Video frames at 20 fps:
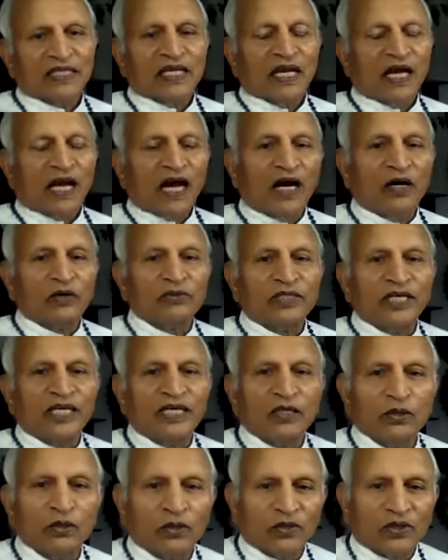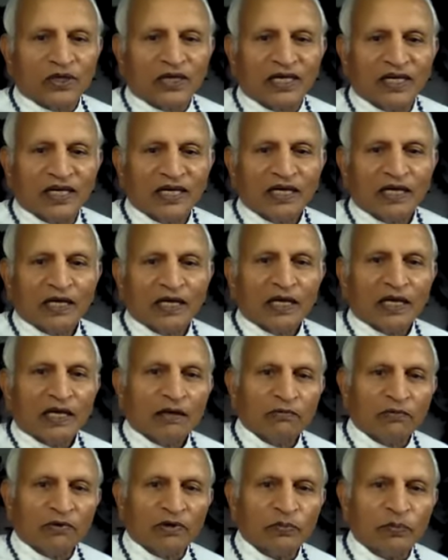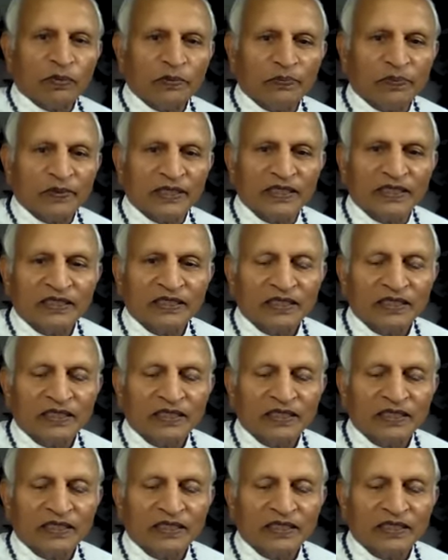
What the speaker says: how they look, what people